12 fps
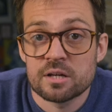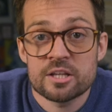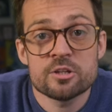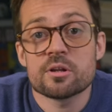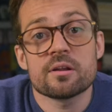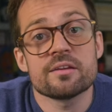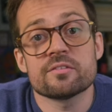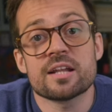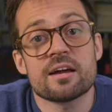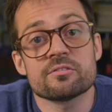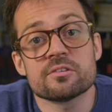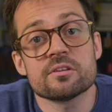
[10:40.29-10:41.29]
and you don't even
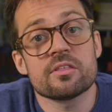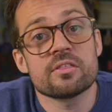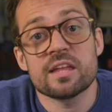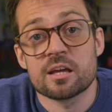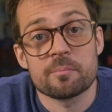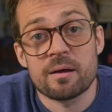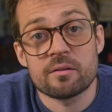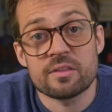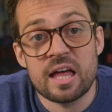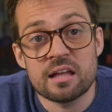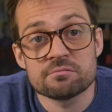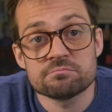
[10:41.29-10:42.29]
have to think about that.